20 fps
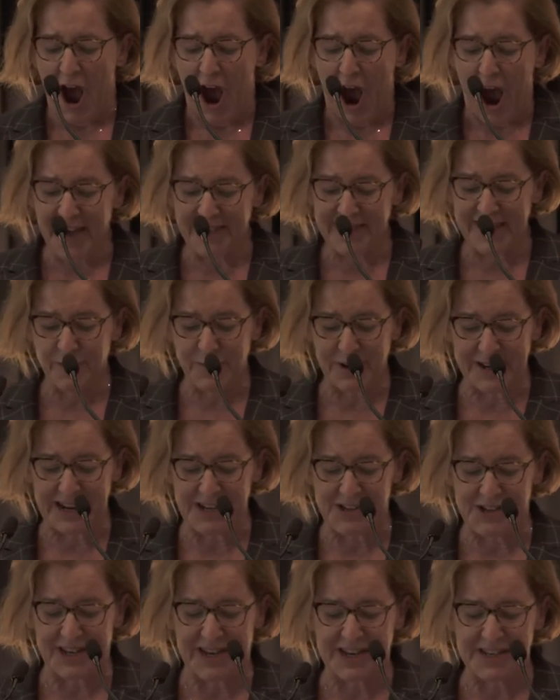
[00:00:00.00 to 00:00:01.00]
I think we
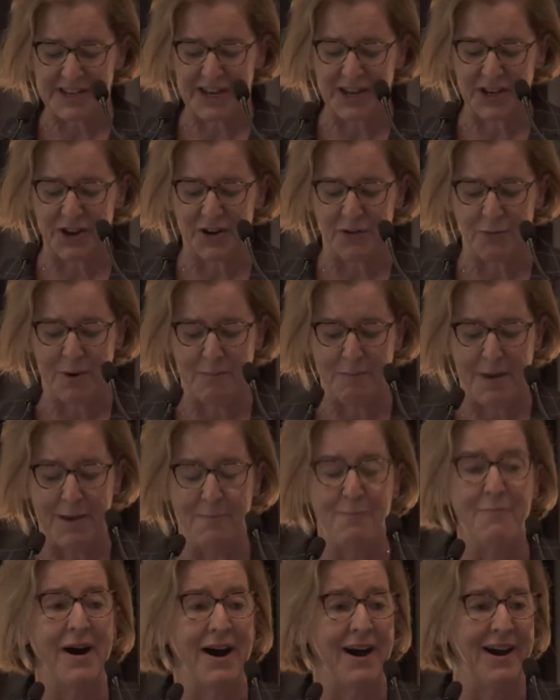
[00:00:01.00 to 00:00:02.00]
need to continue to
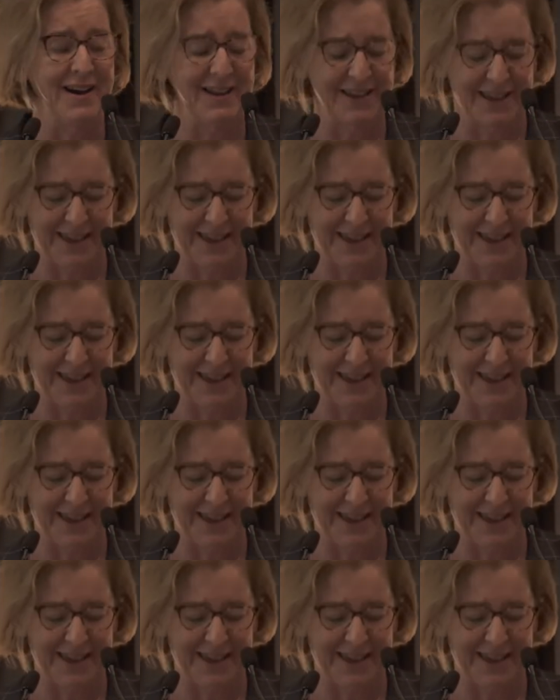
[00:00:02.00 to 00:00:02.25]
remember